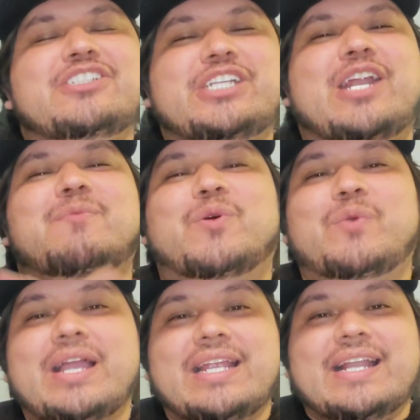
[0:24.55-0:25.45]
channel
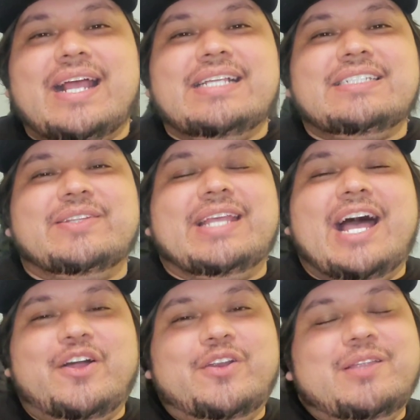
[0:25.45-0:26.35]
more recognized with
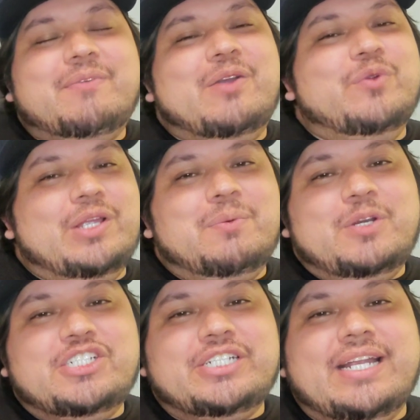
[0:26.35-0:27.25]
the algorithm, I'd really
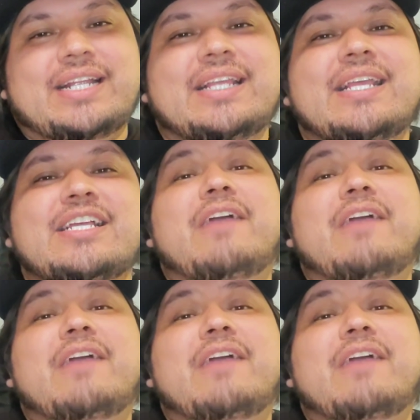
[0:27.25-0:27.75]
appreciate it.